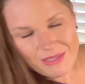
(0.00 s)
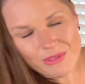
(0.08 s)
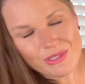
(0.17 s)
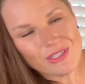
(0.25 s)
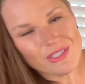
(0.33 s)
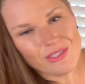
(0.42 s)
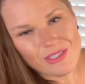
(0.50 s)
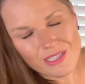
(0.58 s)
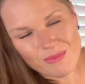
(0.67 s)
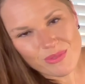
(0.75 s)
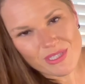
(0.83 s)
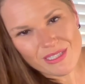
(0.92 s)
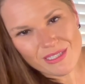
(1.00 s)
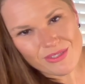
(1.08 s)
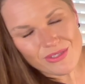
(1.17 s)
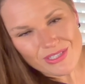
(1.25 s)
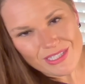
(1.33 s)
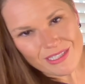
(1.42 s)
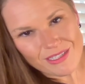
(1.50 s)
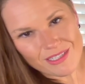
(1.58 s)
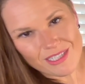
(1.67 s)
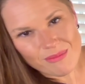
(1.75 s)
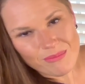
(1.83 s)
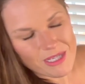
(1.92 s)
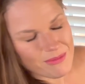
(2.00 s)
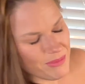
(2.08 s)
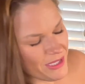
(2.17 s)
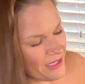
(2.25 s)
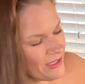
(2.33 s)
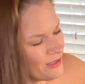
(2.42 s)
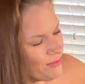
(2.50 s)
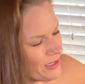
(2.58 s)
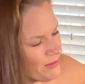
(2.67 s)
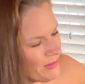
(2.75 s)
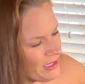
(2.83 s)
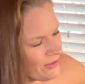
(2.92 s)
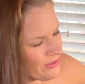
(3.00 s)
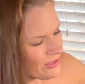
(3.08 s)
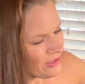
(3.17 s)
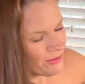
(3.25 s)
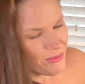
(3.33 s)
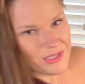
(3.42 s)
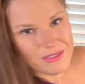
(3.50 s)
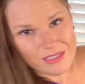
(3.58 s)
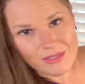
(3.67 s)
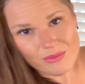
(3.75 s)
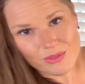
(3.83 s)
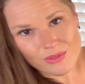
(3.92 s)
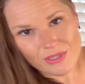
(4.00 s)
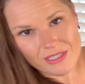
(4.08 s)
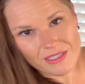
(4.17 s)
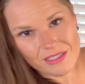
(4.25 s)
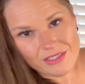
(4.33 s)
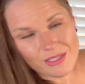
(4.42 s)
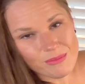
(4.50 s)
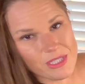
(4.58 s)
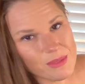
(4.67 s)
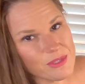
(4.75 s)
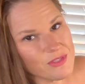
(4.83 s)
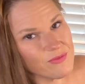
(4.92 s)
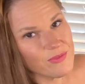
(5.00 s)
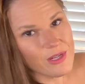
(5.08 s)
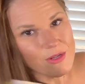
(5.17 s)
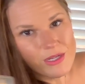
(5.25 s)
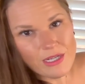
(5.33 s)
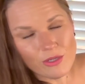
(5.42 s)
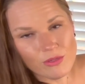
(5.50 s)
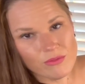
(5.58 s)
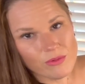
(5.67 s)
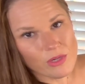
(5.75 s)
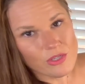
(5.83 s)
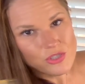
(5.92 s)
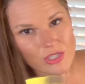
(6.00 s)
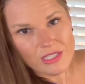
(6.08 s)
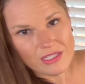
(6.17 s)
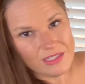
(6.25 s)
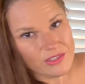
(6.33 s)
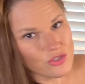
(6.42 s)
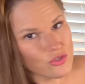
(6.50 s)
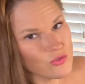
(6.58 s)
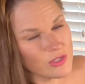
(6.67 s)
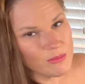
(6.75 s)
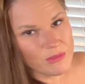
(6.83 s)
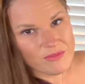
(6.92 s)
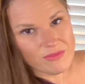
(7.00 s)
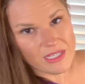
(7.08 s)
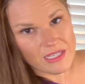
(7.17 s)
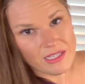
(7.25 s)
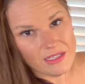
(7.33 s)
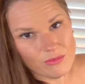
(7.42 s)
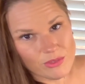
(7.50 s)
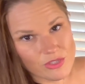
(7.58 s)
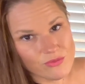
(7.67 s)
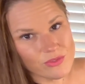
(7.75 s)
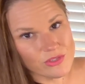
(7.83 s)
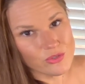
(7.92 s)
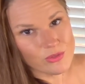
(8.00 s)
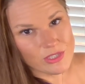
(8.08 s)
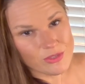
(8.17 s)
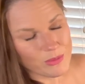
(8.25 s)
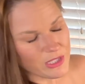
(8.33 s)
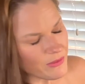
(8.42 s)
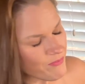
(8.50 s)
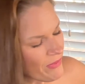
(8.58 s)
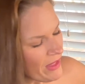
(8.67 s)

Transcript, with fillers: with it at all. I completely understand. I'm picking up at a microscopic level. It sometimes is very overarching and extremely vague, which frustrates me.